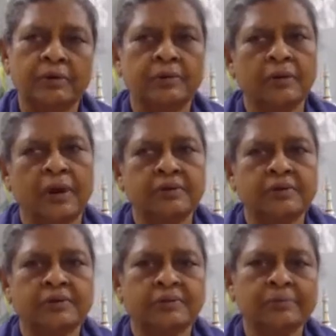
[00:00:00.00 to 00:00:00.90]

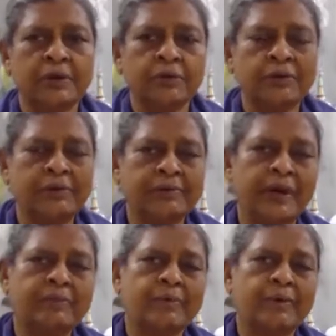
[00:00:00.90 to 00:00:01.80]
nuns, bhikkhunis
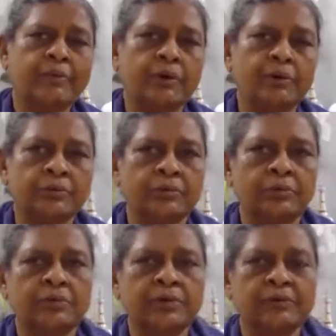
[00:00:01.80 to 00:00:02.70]
came from all
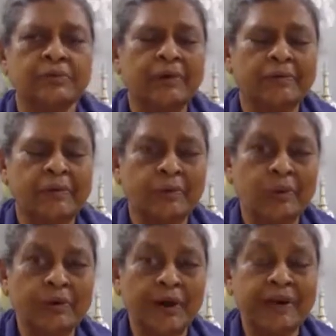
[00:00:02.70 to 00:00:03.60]
over the world, from
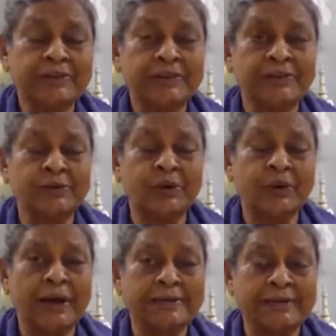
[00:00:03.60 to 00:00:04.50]
all traditions, all
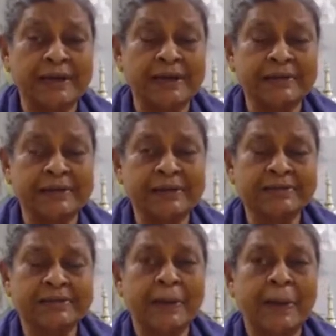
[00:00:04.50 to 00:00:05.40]

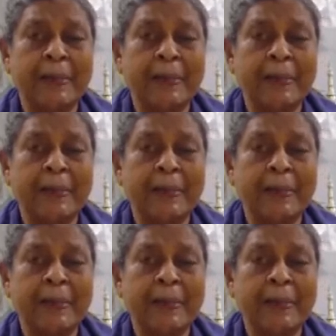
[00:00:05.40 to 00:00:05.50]
nationalities,